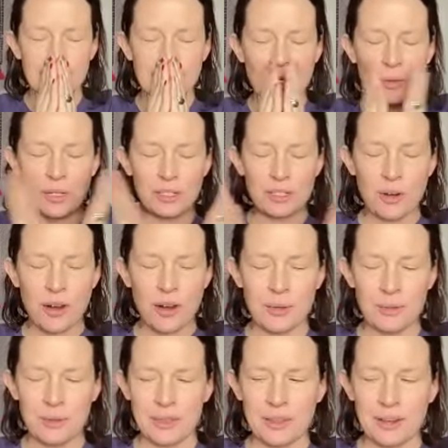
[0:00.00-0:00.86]
You can
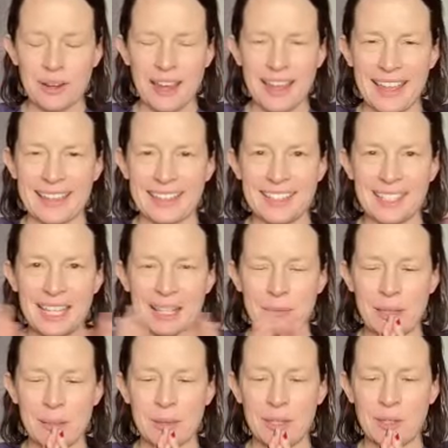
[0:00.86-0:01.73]
try with your hands,
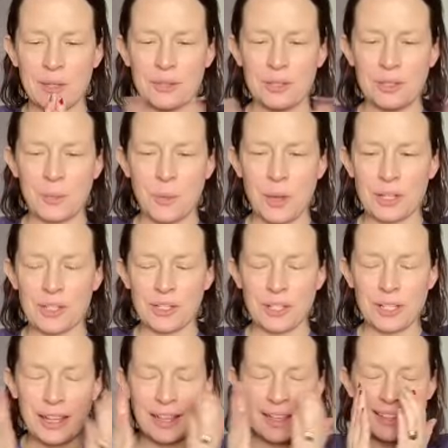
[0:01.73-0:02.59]
like maybe you just
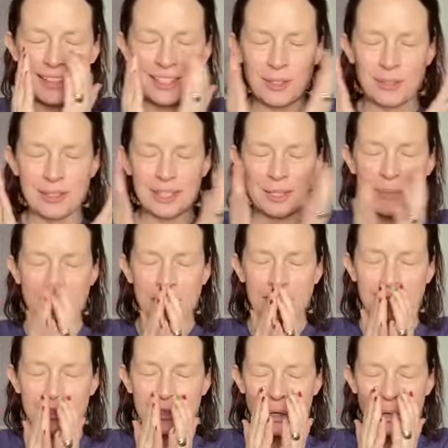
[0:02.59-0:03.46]
washed your hands, you can smell
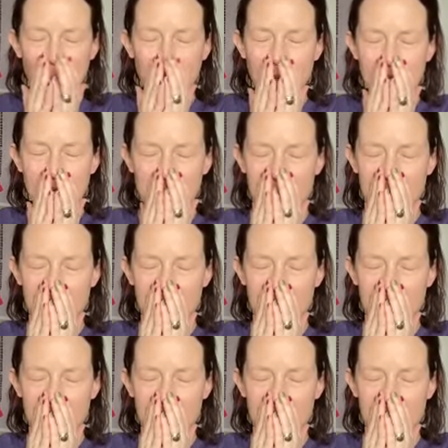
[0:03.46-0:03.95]
the soap.